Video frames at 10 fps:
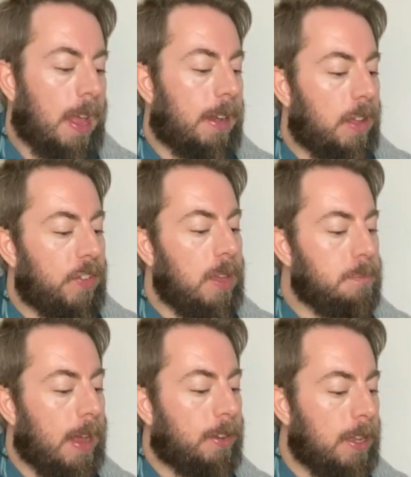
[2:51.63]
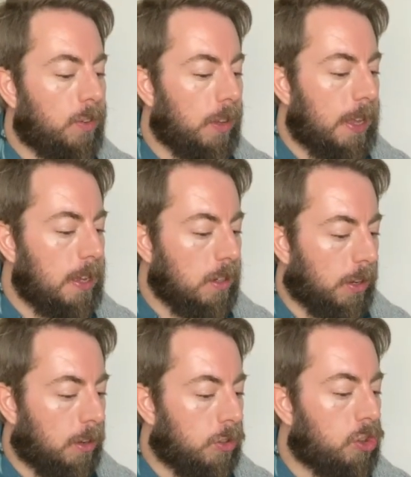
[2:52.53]
Living in medieval
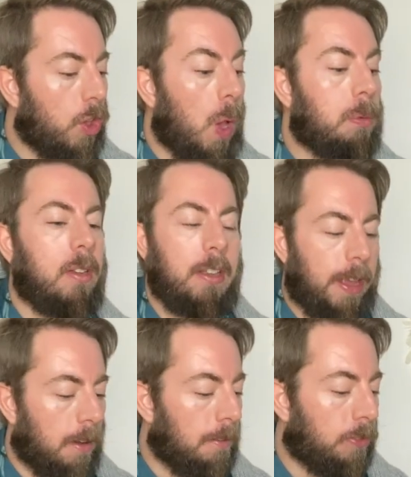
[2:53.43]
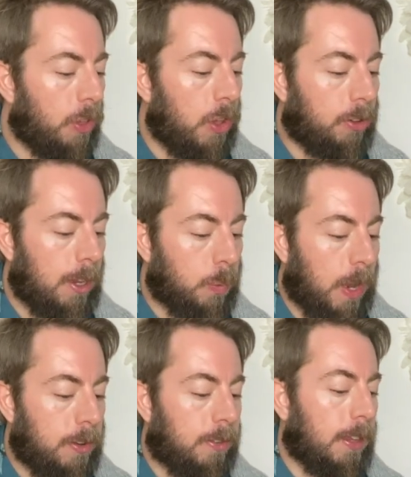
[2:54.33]
England, the turbulent year of
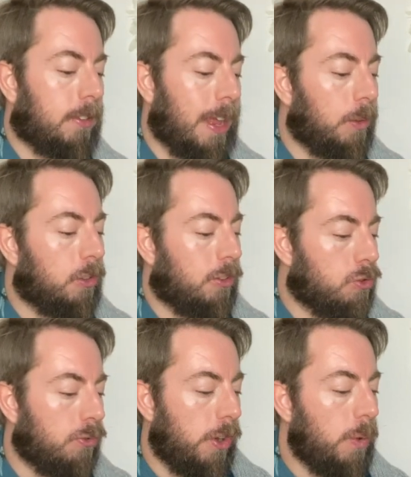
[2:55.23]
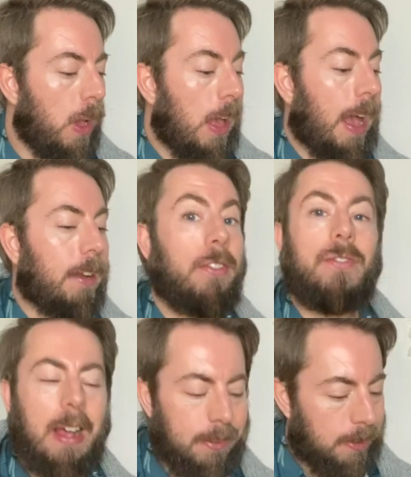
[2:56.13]
1326 tells the true and
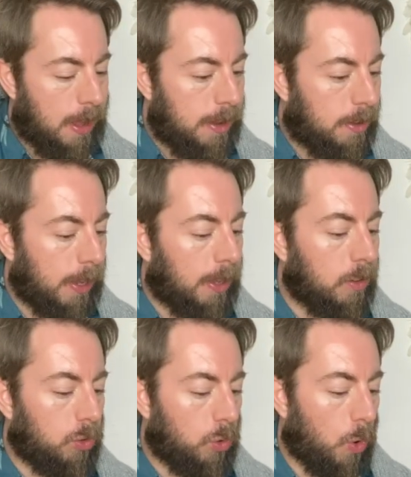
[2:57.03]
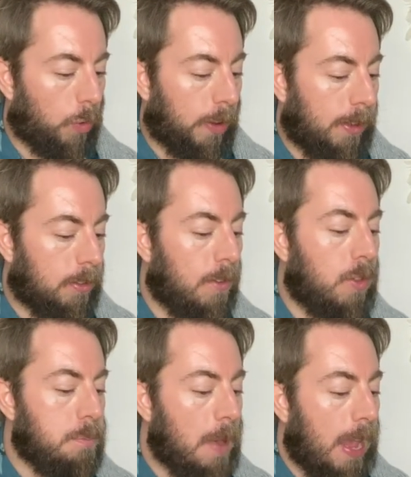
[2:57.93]
fascinating stories of the
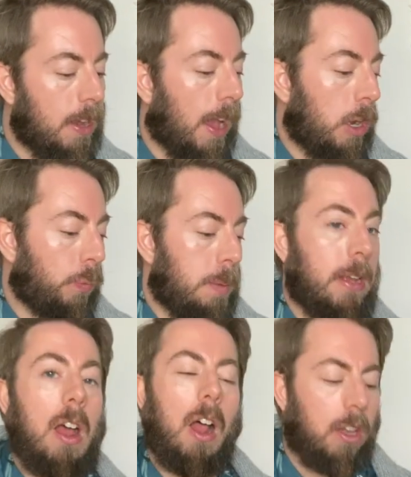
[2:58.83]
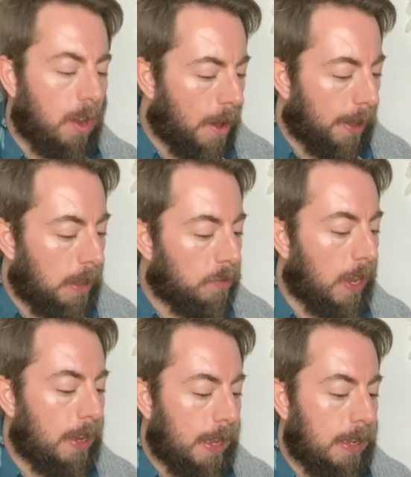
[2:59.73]
men and women alive
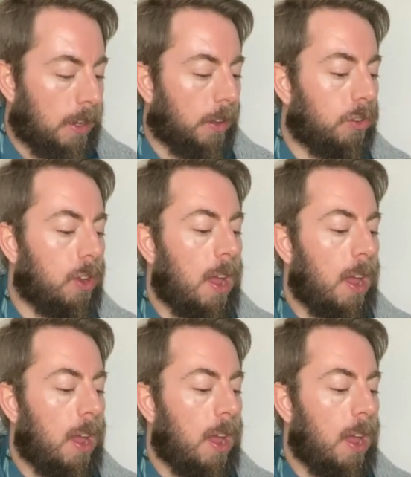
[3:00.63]
in England